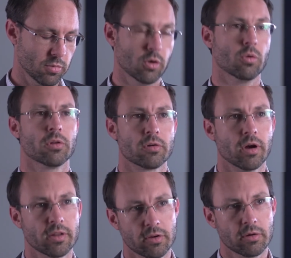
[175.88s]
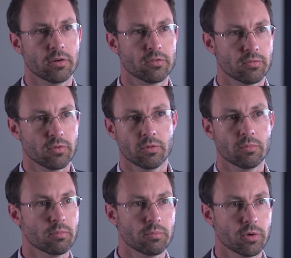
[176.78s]
all the criteria of the
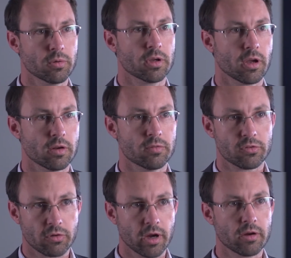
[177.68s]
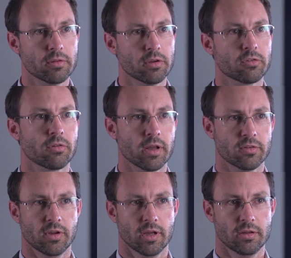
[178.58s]
Building Code of Australia and the Australian
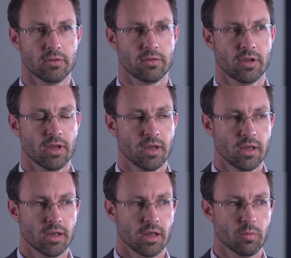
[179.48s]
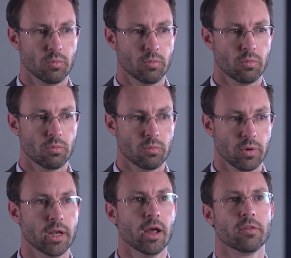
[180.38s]
standards. And
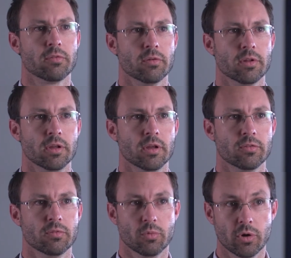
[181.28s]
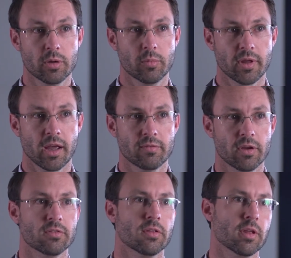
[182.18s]
we know through the years of working with
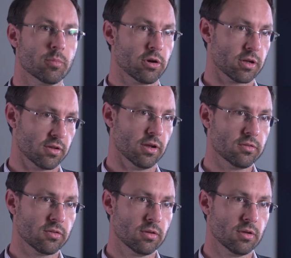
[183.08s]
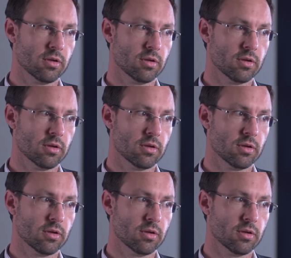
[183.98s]
AFS that their product does